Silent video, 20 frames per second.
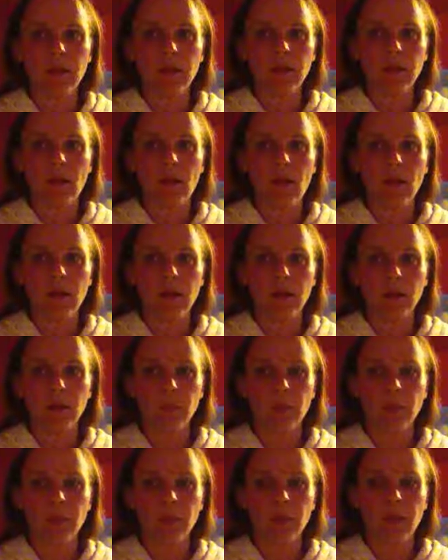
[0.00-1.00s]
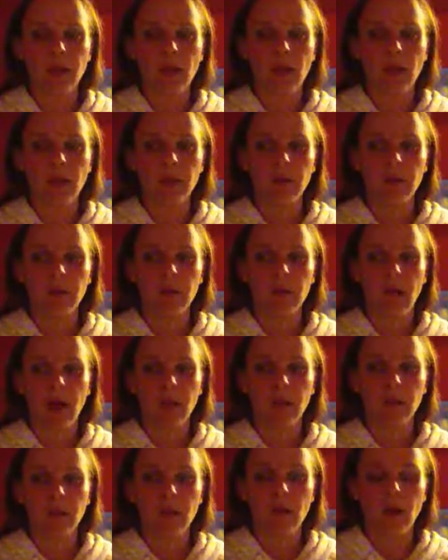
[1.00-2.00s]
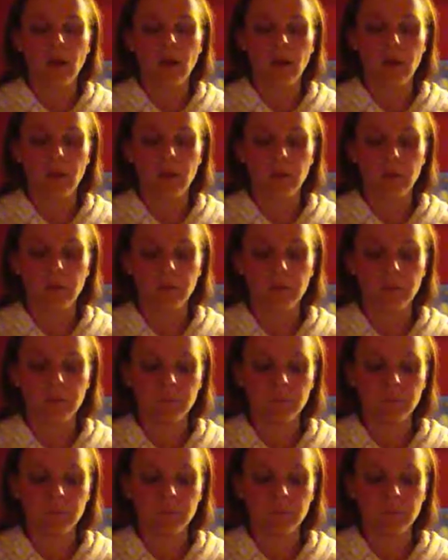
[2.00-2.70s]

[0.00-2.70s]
the song is put together. I love